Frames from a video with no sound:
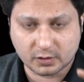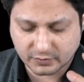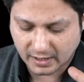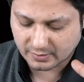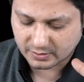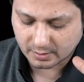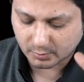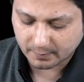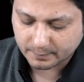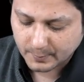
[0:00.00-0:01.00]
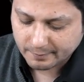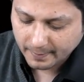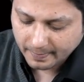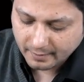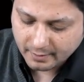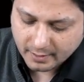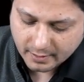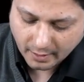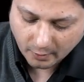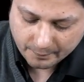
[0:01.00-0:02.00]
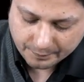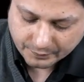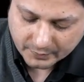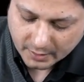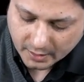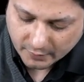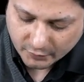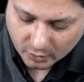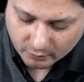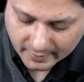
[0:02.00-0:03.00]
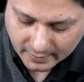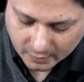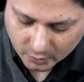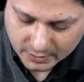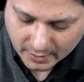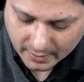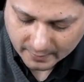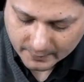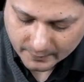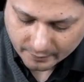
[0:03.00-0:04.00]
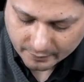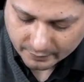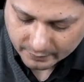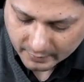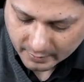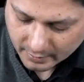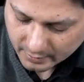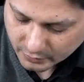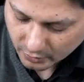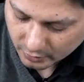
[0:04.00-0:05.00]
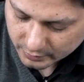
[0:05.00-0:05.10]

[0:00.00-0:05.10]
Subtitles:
of the acetabulum. Now, if you look very closely, so